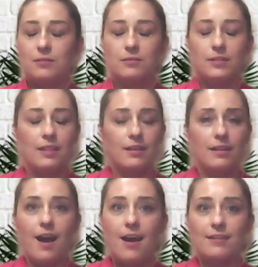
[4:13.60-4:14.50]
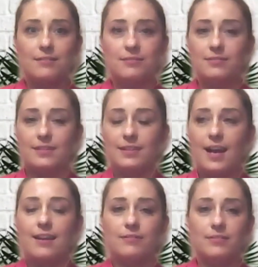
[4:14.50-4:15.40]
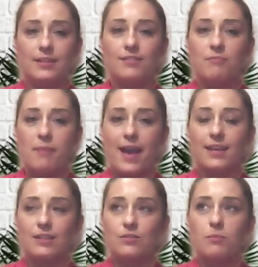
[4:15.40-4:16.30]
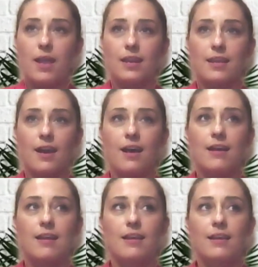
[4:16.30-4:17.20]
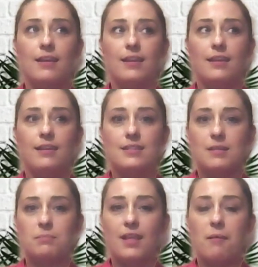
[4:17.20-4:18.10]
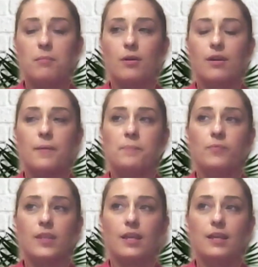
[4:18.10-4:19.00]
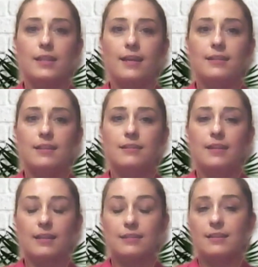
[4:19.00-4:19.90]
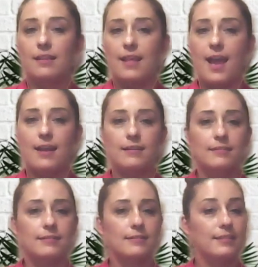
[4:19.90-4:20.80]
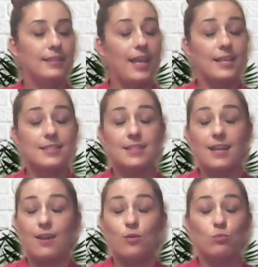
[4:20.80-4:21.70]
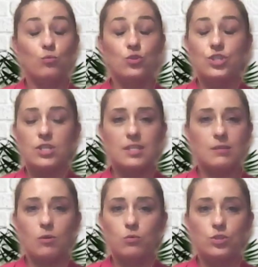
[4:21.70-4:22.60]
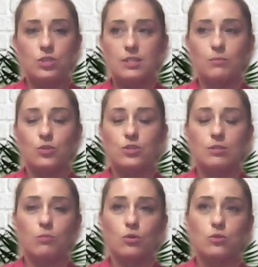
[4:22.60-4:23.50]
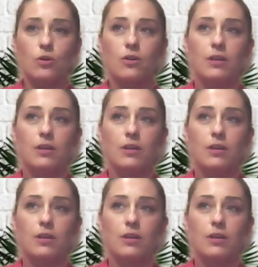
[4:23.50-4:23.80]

with a lot of love back in Romania in September. And until then, te extraño muchísimo, muchísimo chismoso.